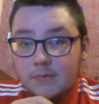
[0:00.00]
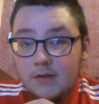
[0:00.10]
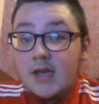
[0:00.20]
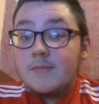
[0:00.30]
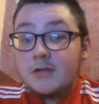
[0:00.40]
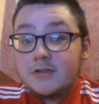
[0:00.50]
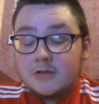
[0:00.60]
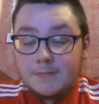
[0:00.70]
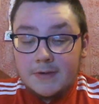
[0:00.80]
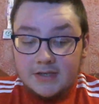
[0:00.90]
Yeah, I'm not
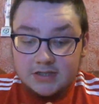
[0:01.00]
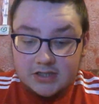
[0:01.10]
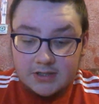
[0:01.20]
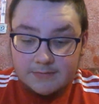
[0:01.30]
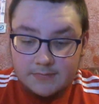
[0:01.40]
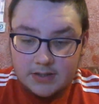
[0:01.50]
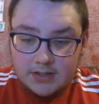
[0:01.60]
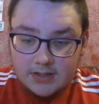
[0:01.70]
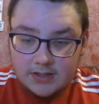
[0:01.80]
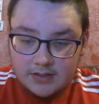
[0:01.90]
too bad actually. I'm
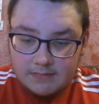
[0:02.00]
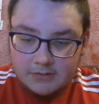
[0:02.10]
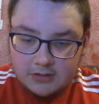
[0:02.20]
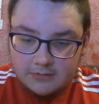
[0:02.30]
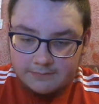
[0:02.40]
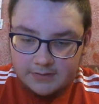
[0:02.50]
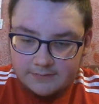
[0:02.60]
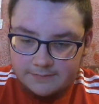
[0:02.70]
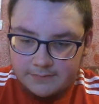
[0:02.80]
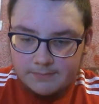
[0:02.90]
recovering
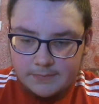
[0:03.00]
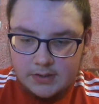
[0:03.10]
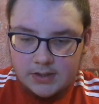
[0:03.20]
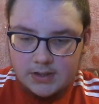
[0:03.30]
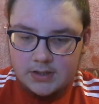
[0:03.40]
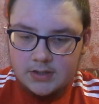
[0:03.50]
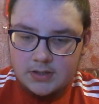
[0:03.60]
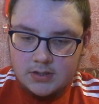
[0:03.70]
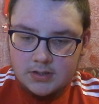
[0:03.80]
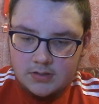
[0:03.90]
from
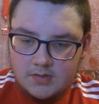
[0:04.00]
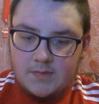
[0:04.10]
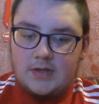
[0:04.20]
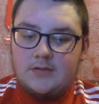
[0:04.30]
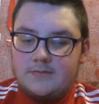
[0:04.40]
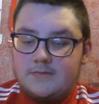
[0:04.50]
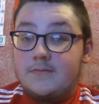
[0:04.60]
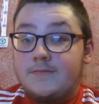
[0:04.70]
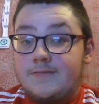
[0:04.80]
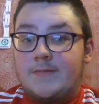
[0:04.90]

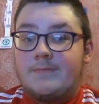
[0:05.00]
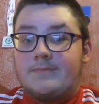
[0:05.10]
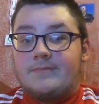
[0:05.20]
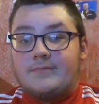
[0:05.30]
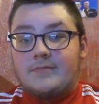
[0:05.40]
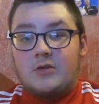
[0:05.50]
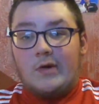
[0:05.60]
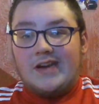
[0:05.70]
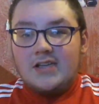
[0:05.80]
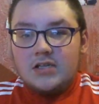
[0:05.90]
from the
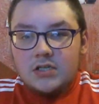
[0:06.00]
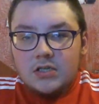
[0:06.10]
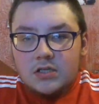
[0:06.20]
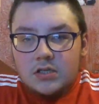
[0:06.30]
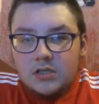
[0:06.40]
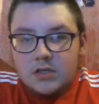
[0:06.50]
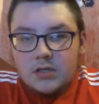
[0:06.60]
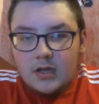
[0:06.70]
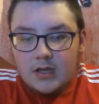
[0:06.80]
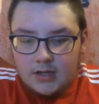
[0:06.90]
weed.
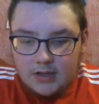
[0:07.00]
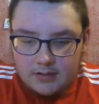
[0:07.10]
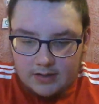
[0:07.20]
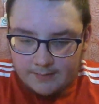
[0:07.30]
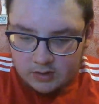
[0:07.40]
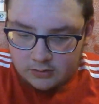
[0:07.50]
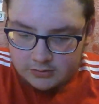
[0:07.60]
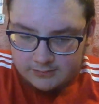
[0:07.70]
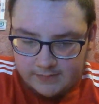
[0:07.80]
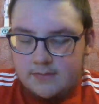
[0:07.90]
Am I going
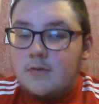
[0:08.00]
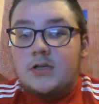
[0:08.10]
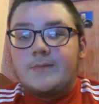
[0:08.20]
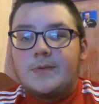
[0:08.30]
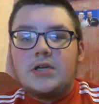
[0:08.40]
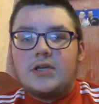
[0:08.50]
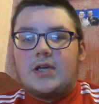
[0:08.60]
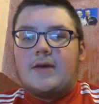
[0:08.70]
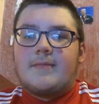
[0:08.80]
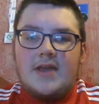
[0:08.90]
to it or the Burton
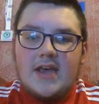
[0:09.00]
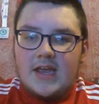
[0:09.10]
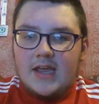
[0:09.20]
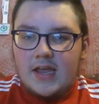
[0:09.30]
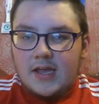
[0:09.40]
game? Yeah.